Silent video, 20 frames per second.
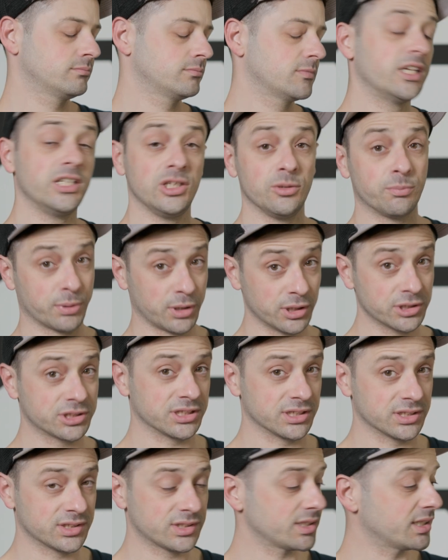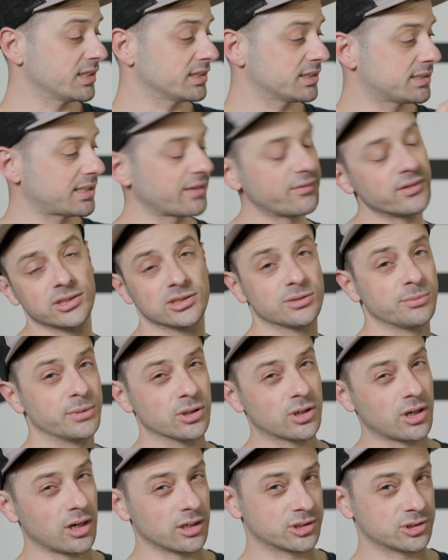and you purchase a 700 mil
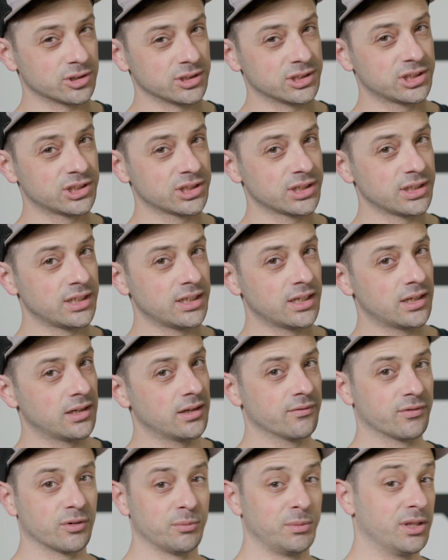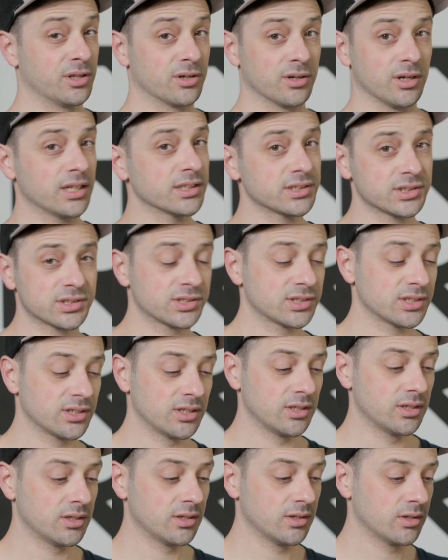cartridge from either us
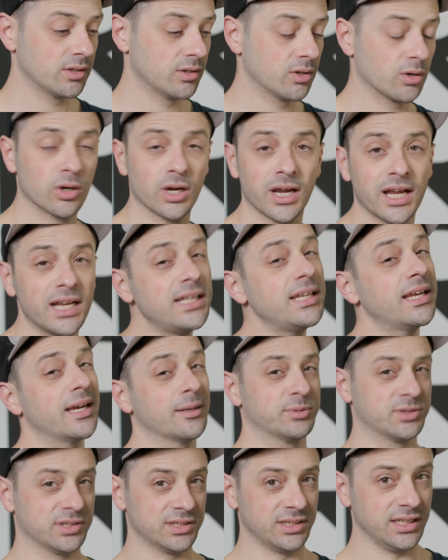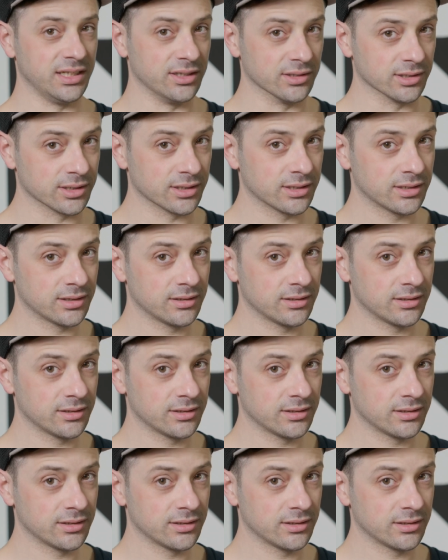or any Epson dealer,